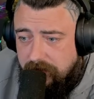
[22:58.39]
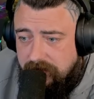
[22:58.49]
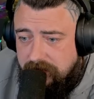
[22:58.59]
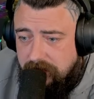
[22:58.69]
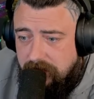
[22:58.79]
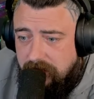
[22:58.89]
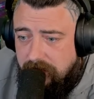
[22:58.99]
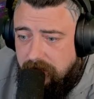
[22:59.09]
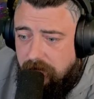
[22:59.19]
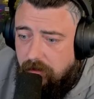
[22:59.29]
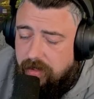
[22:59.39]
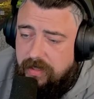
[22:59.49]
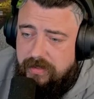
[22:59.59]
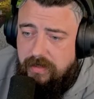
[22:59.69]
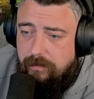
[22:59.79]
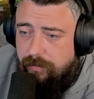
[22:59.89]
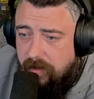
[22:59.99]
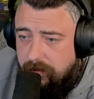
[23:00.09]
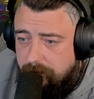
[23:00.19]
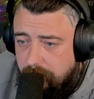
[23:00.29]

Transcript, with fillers: please. Okay, she didn't. Premium.